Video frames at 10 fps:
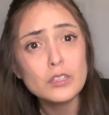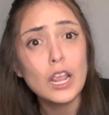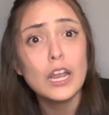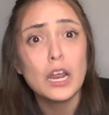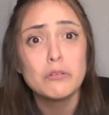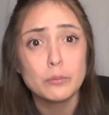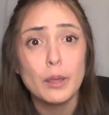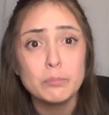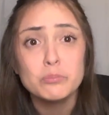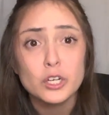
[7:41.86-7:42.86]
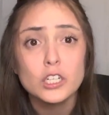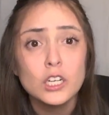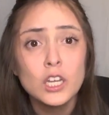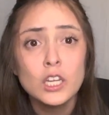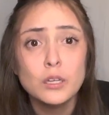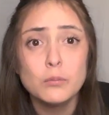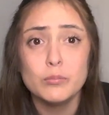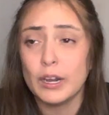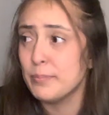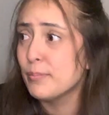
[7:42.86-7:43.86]
And I remember
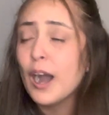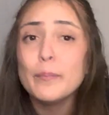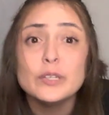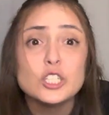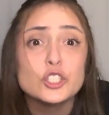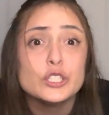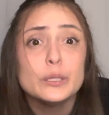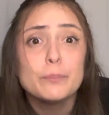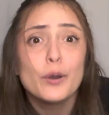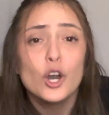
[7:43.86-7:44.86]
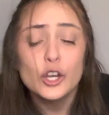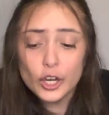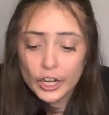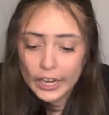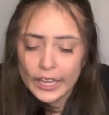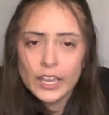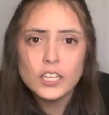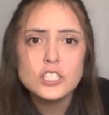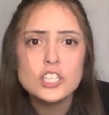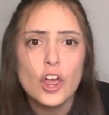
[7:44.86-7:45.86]
my mommy, she put her
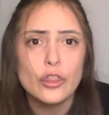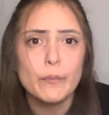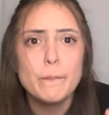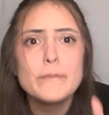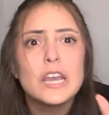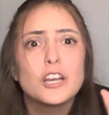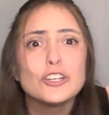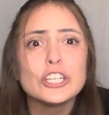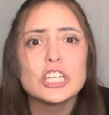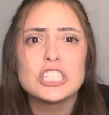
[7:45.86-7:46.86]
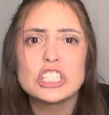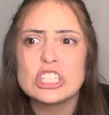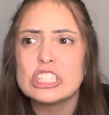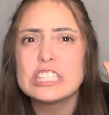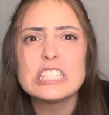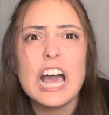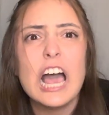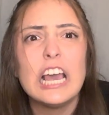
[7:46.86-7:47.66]
hands on the barrier and she said,